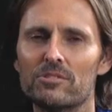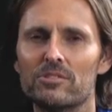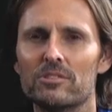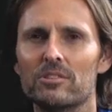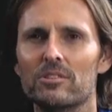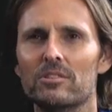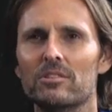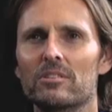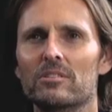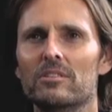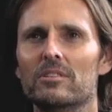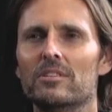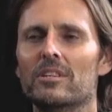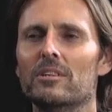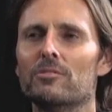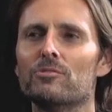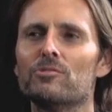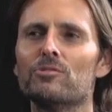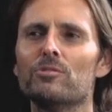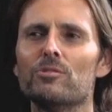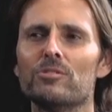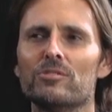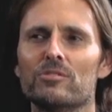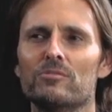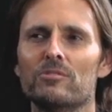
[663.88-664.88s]
Mm. So they're mm. a
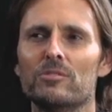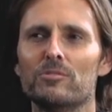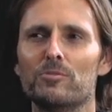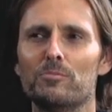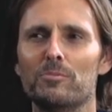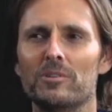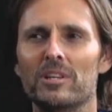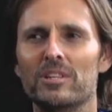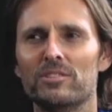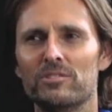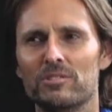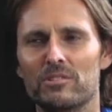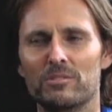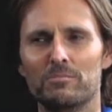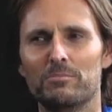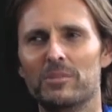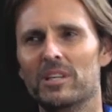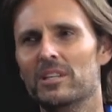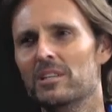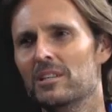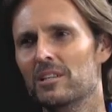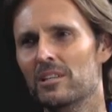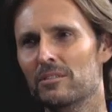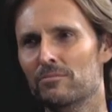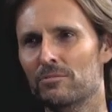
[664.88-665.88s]
source of inspiration on
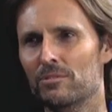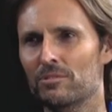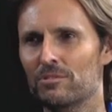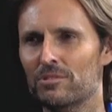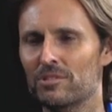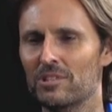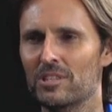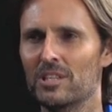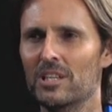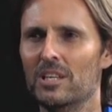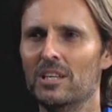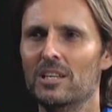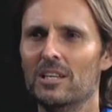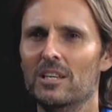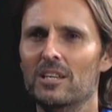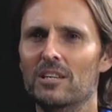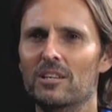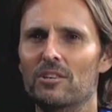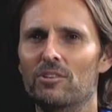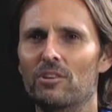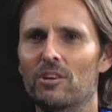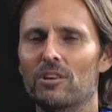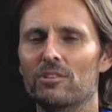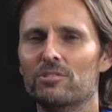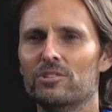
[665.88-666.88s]
many levels, mm.
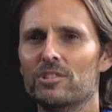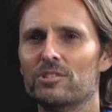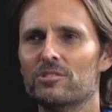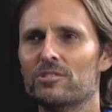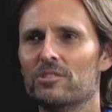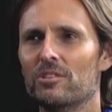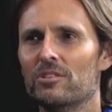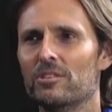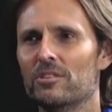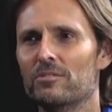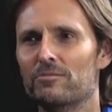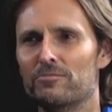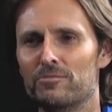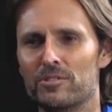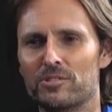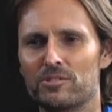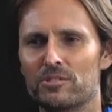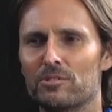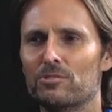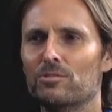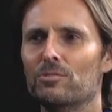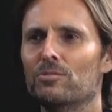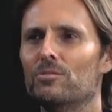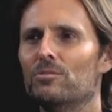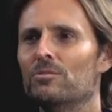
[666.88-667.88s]
not just on a
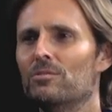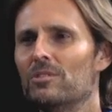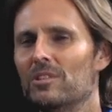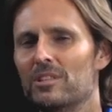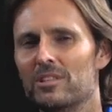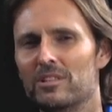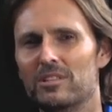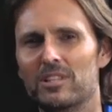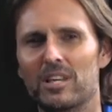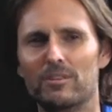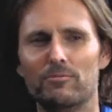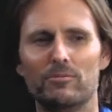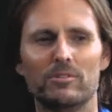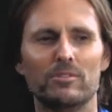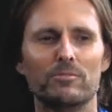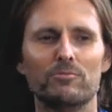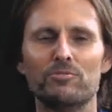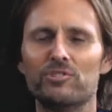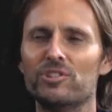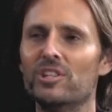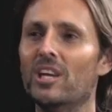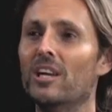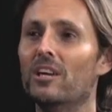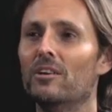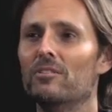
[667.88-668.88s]
physical level of
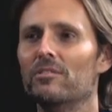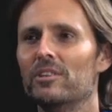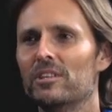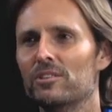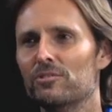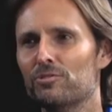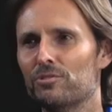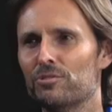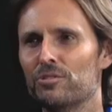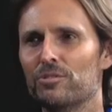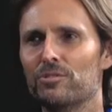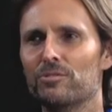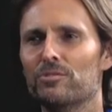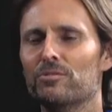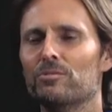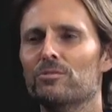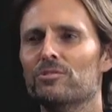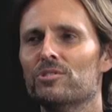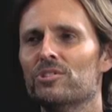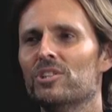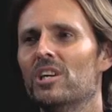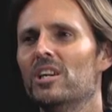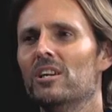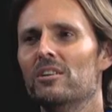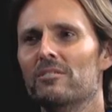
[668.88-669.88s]
sharing truth or
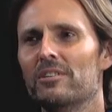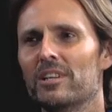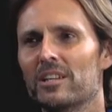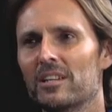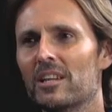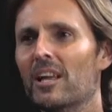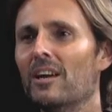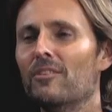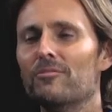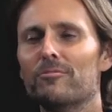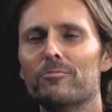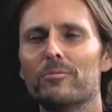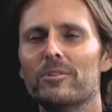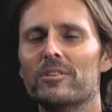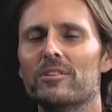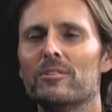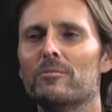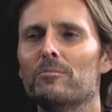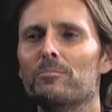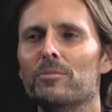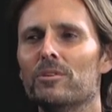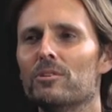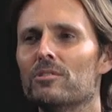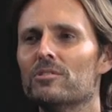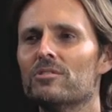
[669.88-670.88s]
sharing love with a
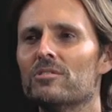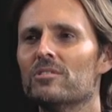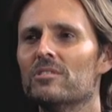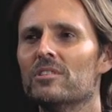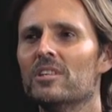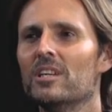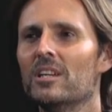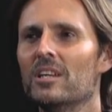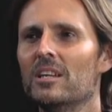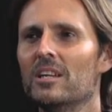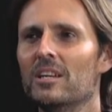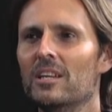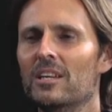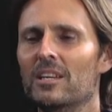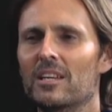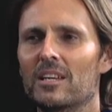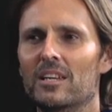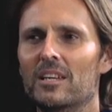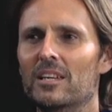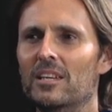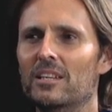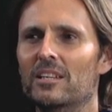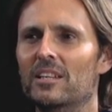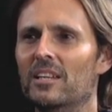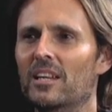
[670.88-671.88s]
person
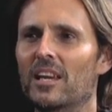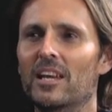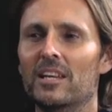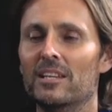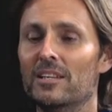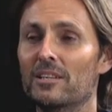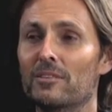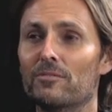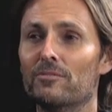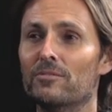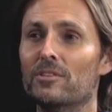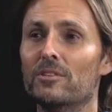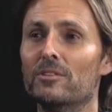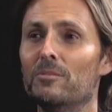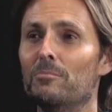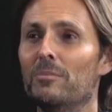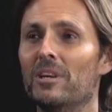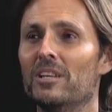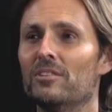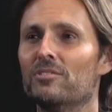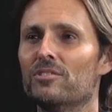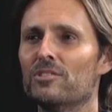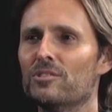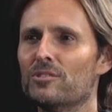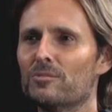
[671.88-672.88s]
in any of the
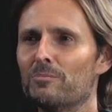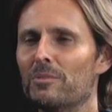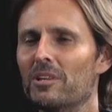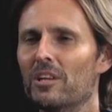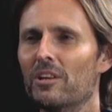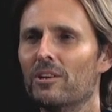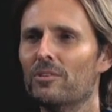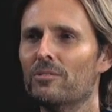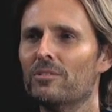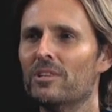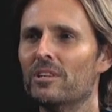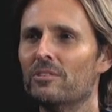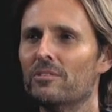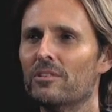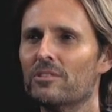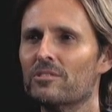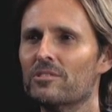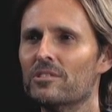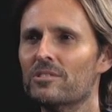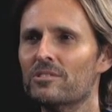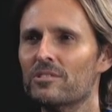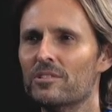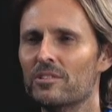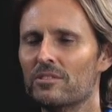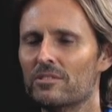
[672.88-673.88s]
dimensions below mm. their
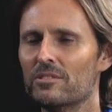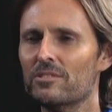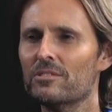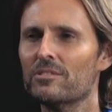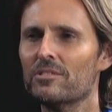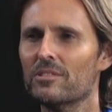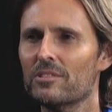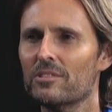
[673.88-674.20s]
existence.